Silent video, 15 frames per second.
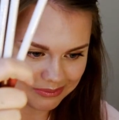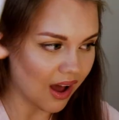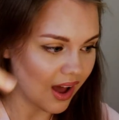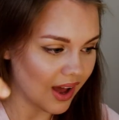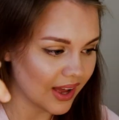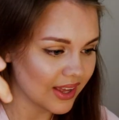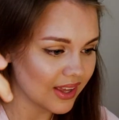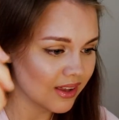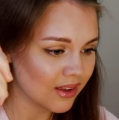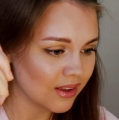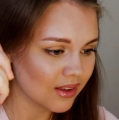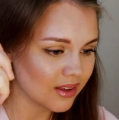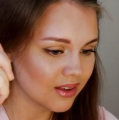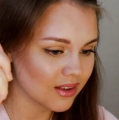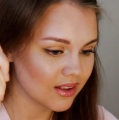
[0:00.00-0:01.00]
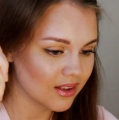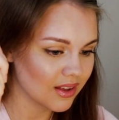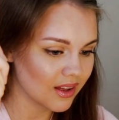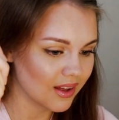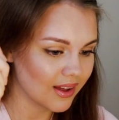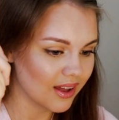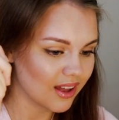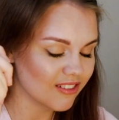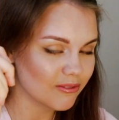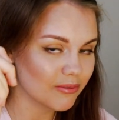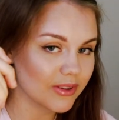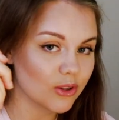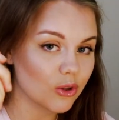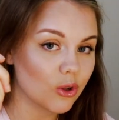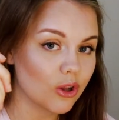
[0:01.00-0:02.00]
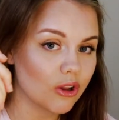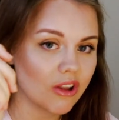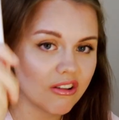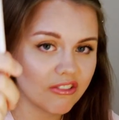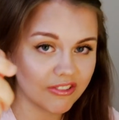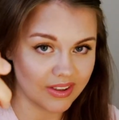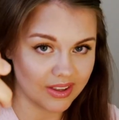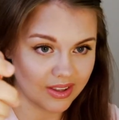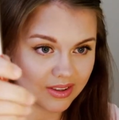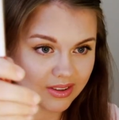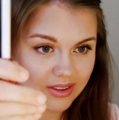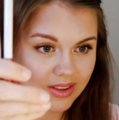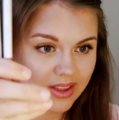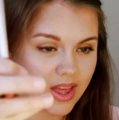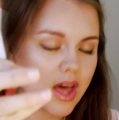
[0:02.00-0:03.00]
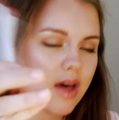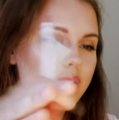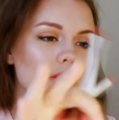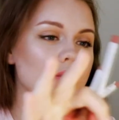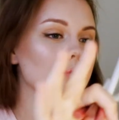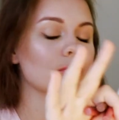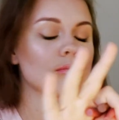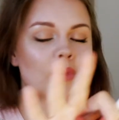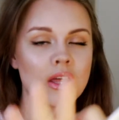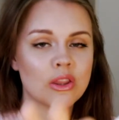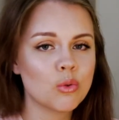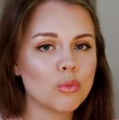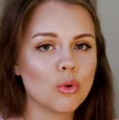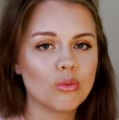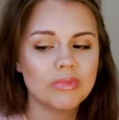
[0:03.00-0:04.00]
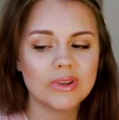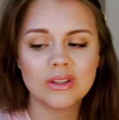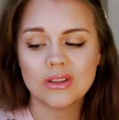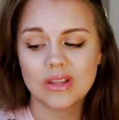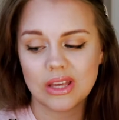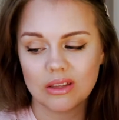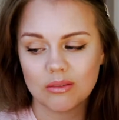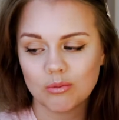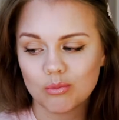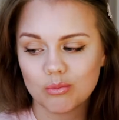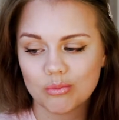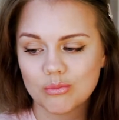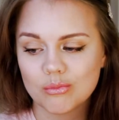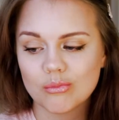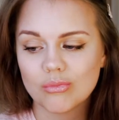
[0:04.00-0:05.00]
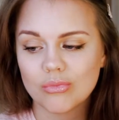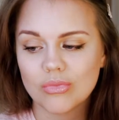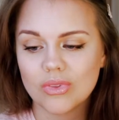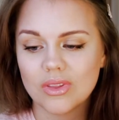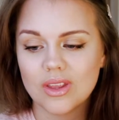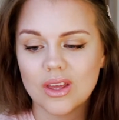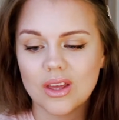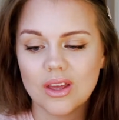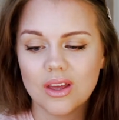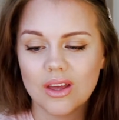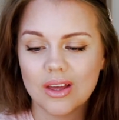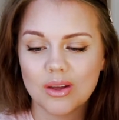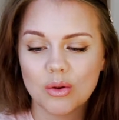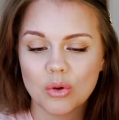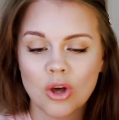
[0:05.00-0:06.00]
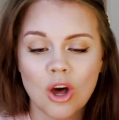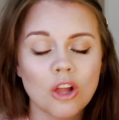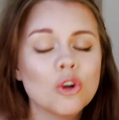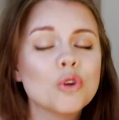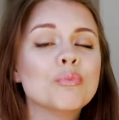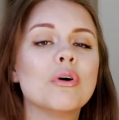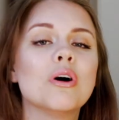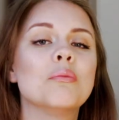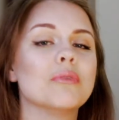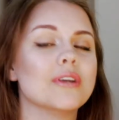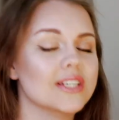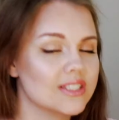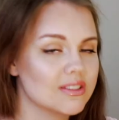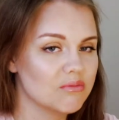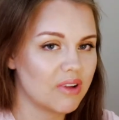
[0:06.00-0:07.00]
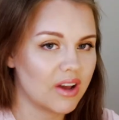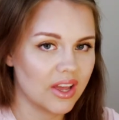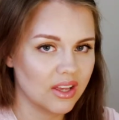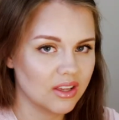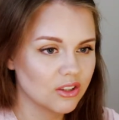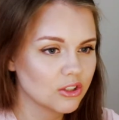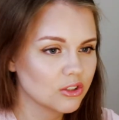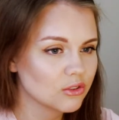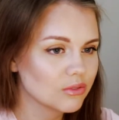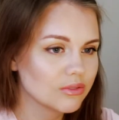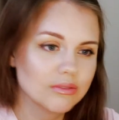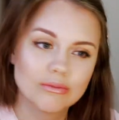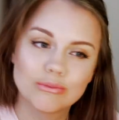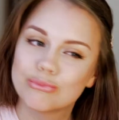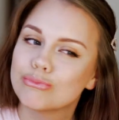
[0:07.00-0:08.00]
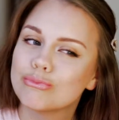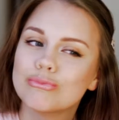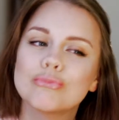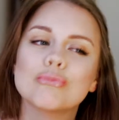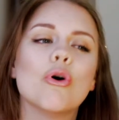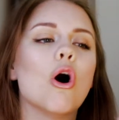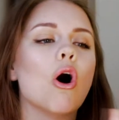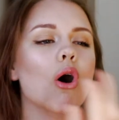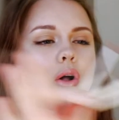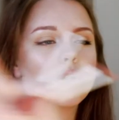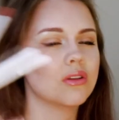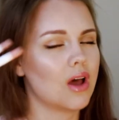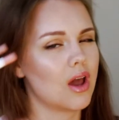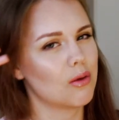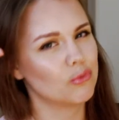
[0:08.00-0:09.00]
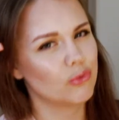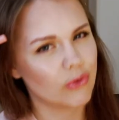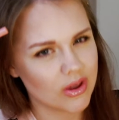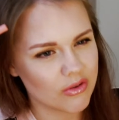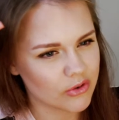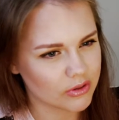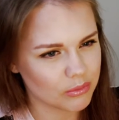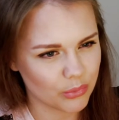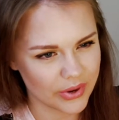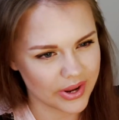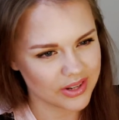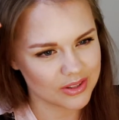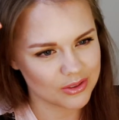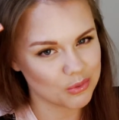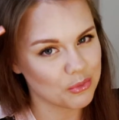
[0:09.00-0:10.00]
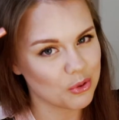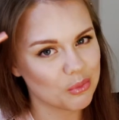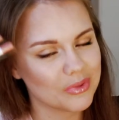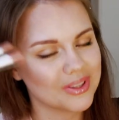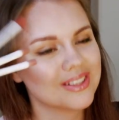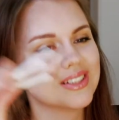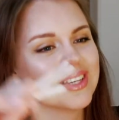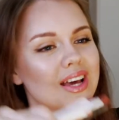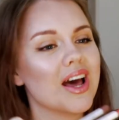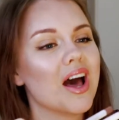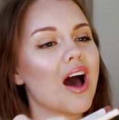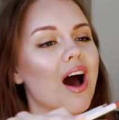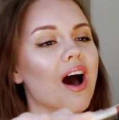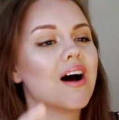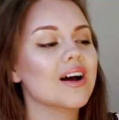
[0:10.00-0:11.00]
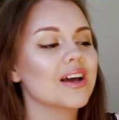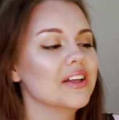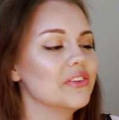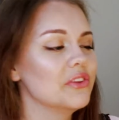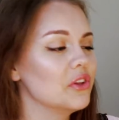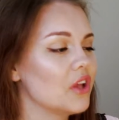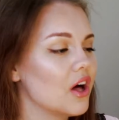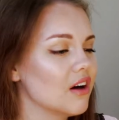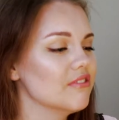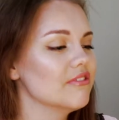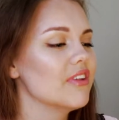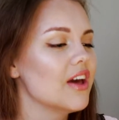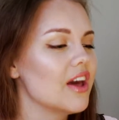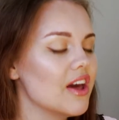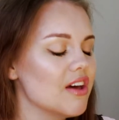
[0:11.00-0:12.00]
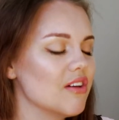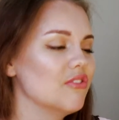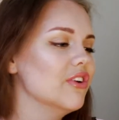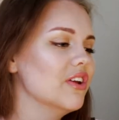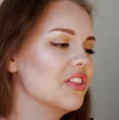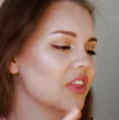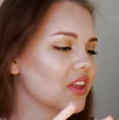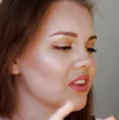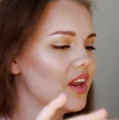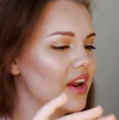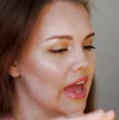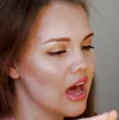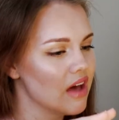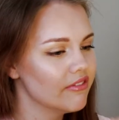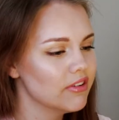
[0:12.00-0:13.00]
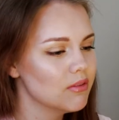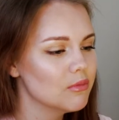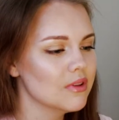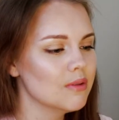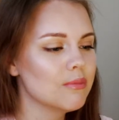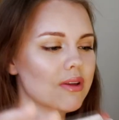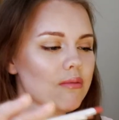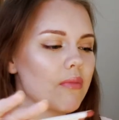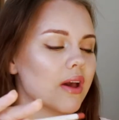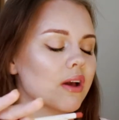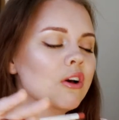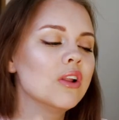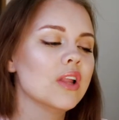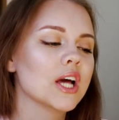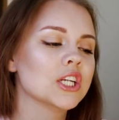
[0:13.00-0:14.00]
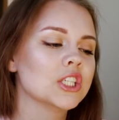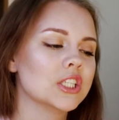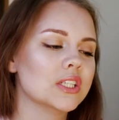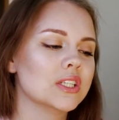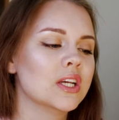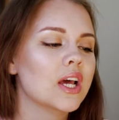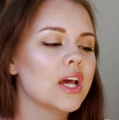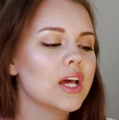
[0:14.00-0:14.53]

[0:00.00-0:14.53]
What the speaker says: I have been loving, like, at the moment, like, ColourPop is my all-time favorite brand at the moment. I love everything that I have from them, and my collection